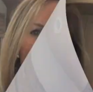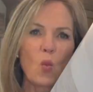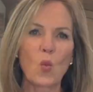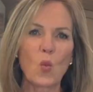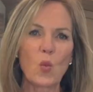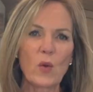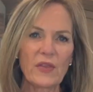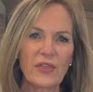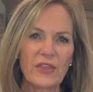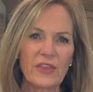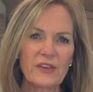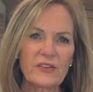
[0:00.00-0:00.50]

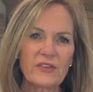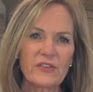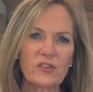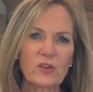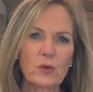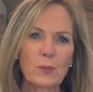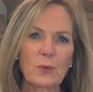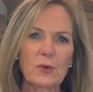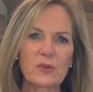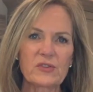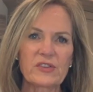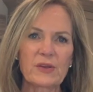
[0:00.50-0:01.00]
With this
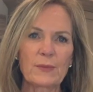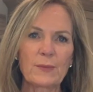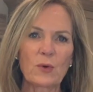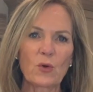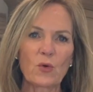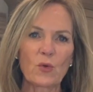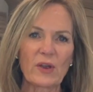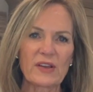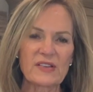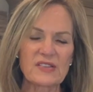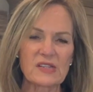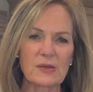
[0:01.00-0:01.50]
super
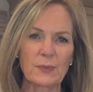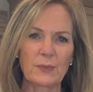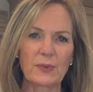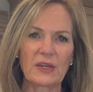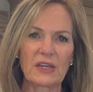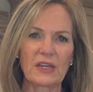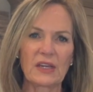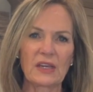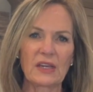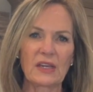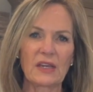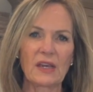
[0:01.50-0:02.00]
simple
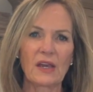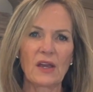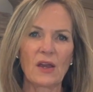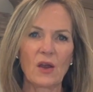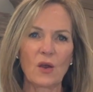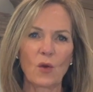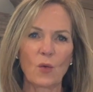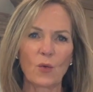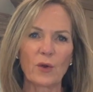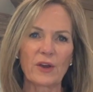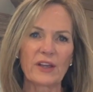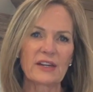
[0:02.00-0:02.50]
recipe,
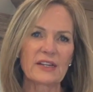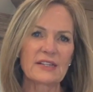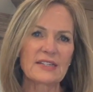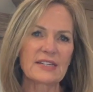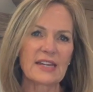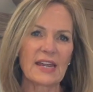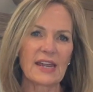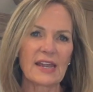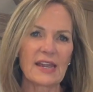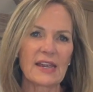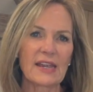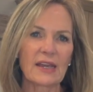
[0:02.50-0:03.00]
we're gonna
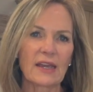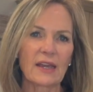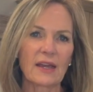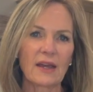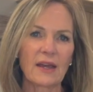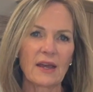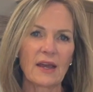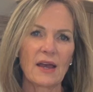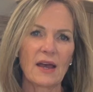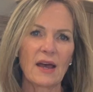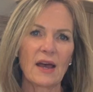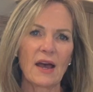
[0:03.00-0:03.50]
take
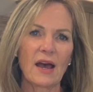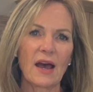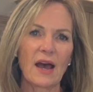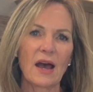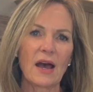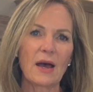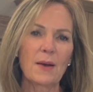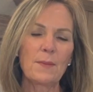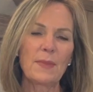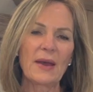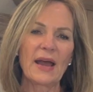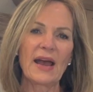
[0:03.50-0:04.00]

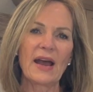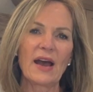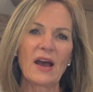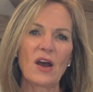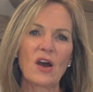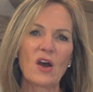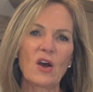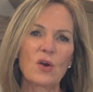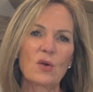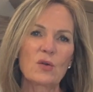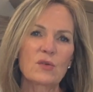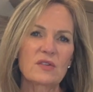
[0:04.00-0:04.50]

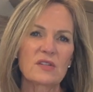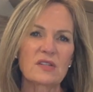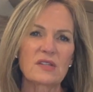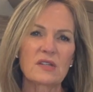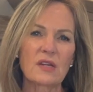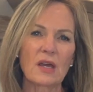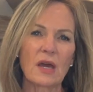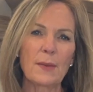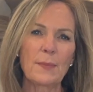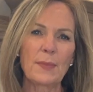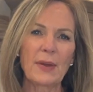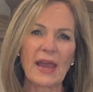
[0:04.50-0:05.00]
about
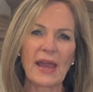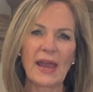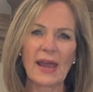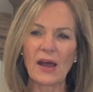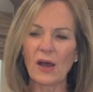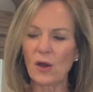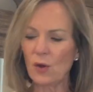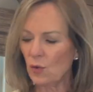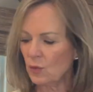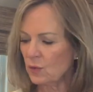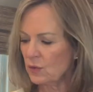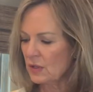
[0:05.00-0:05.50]
a
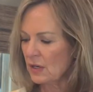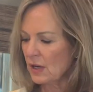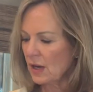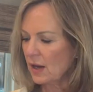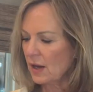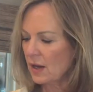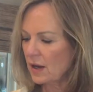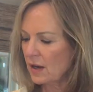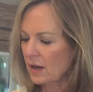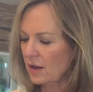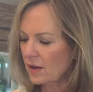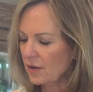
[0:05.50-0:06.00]
pound
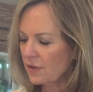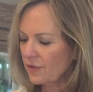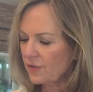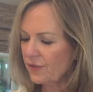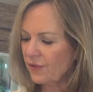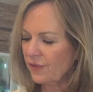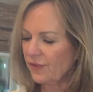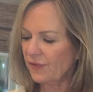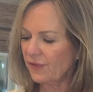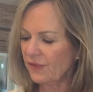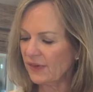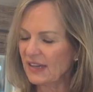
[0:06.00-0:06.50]

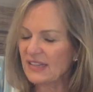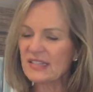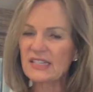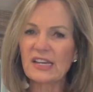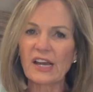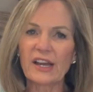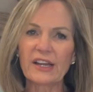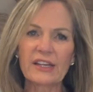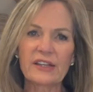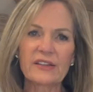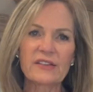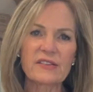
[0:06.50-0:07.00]
of
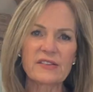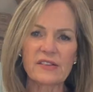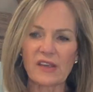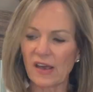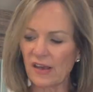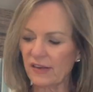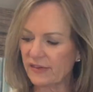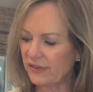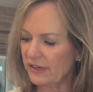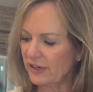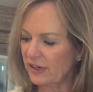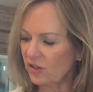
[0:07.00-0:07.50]
Italian
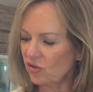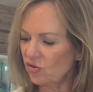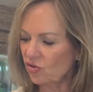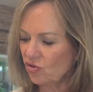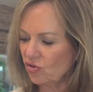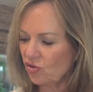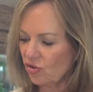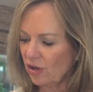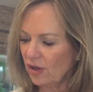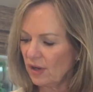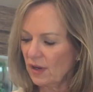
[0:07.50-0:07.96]
sausage.